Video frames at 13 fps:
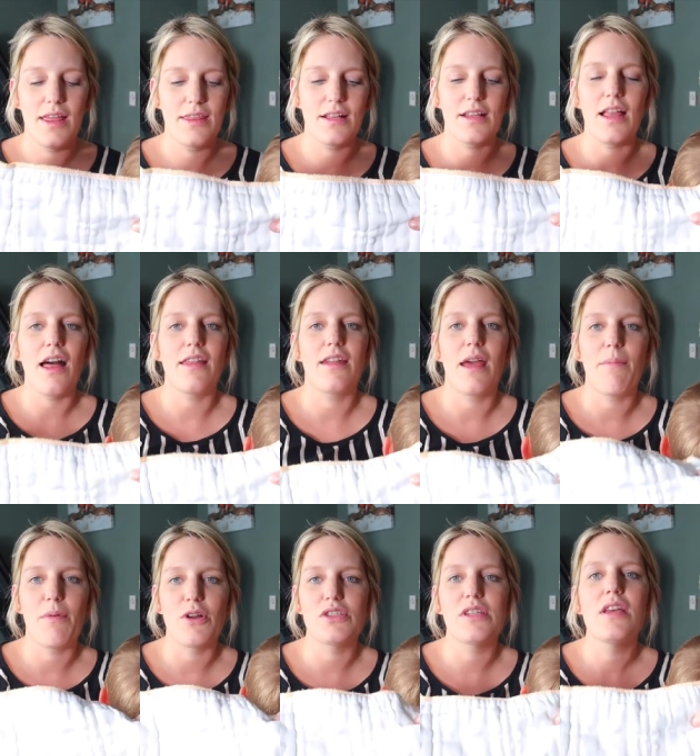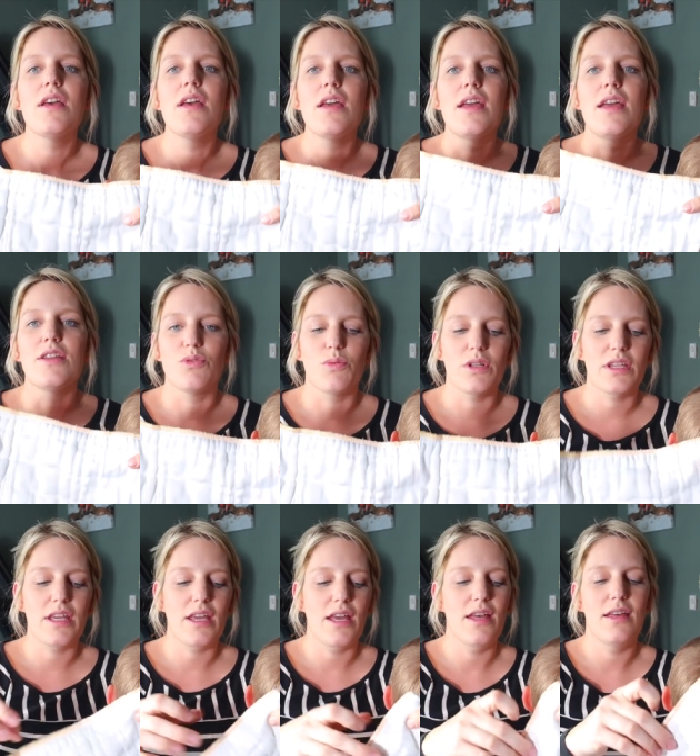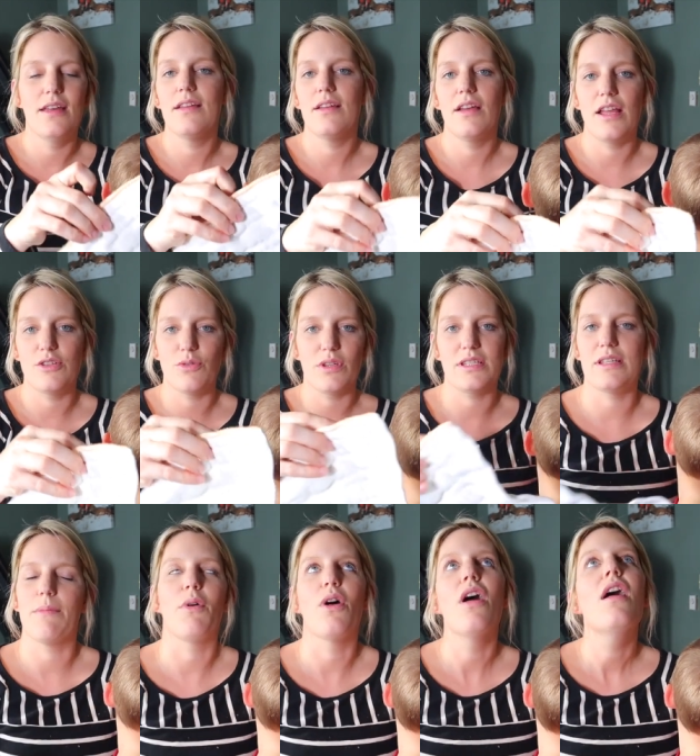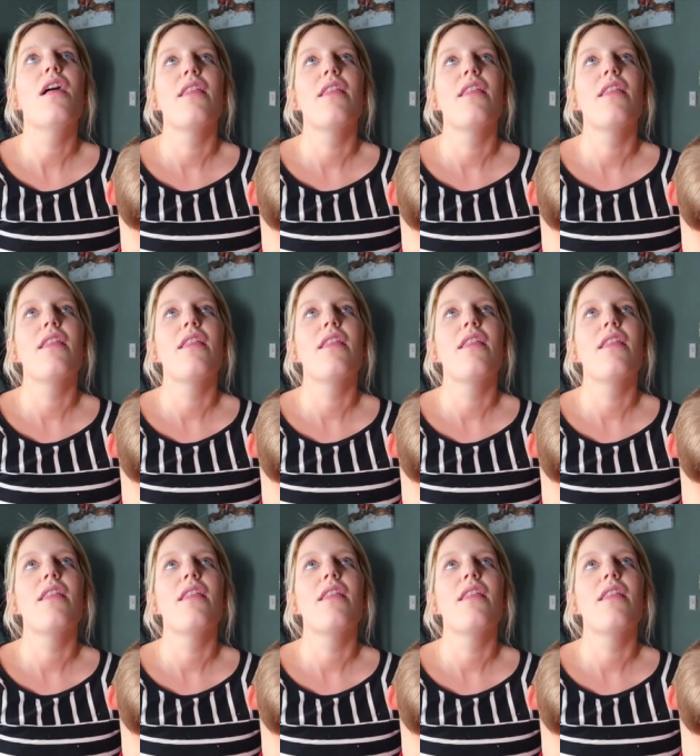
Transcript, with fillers: the cloth diapers, it's really, it's really simple.